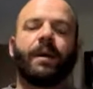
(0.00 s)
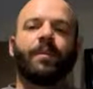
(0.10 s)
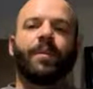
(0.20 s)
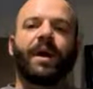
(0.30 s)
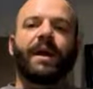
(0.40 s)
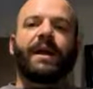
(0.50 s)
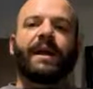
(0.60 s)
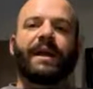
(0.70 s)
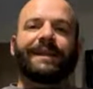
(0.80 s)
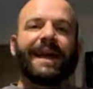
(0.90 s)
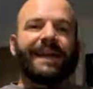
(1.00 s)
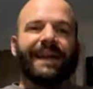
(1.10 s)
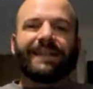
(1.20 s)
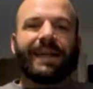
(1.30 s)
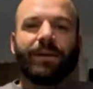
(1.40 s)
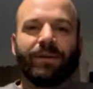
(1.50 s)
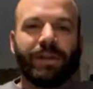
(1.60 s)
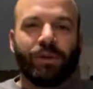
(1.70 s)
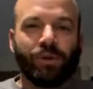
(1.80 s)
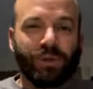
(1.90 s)
But in that case, I don't
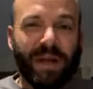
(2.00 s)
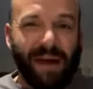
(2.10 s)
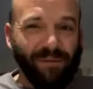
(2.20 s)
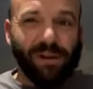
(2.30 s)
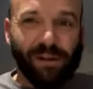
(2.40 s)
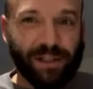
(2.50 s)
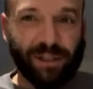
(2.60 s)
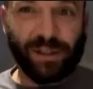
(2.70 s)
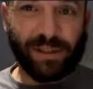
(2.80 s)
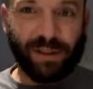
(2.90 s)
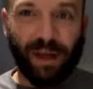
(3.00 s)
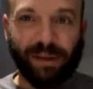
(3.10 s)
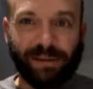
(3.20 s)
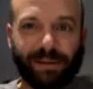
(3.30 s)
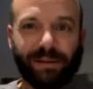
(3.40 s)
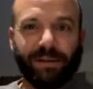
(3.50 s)
think you should have a collection this size,